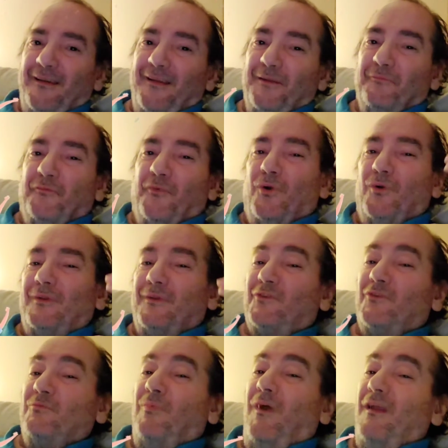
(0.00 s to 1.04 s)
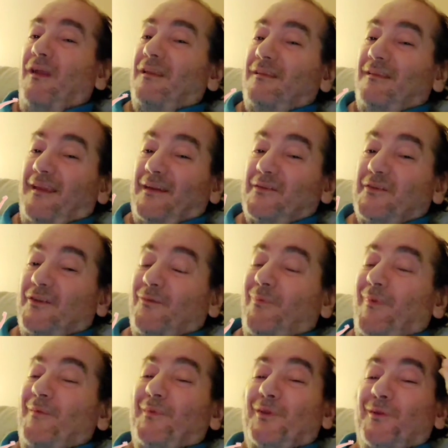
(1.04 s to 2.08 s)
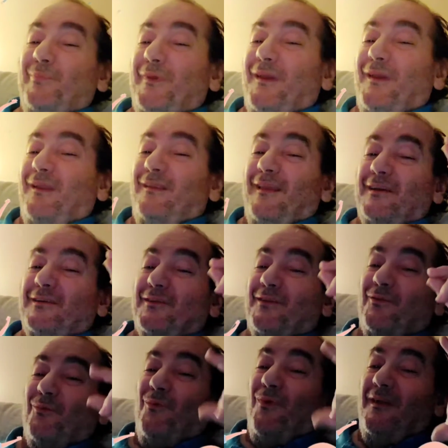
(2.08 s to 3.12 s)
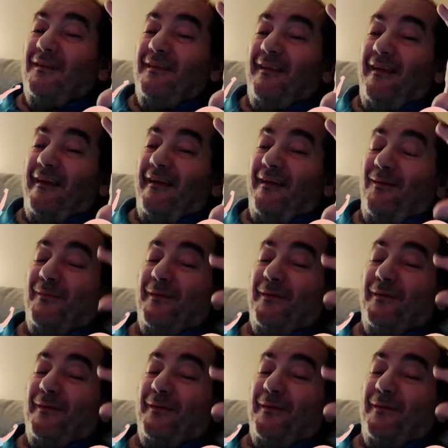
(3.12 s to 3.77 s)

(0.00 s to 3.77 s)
and vote in small elections, maybe in big elections one day.